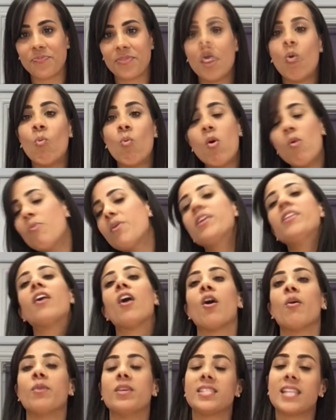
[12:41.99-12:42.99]
What we
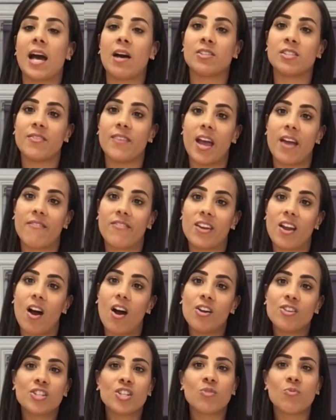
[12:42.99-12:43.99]
know is out of every
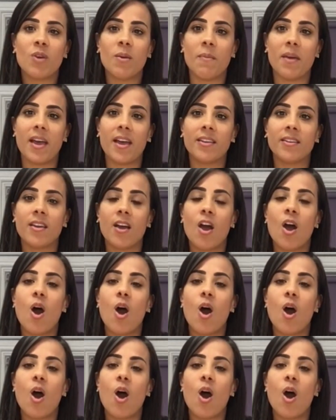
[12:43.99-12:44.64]
100 women,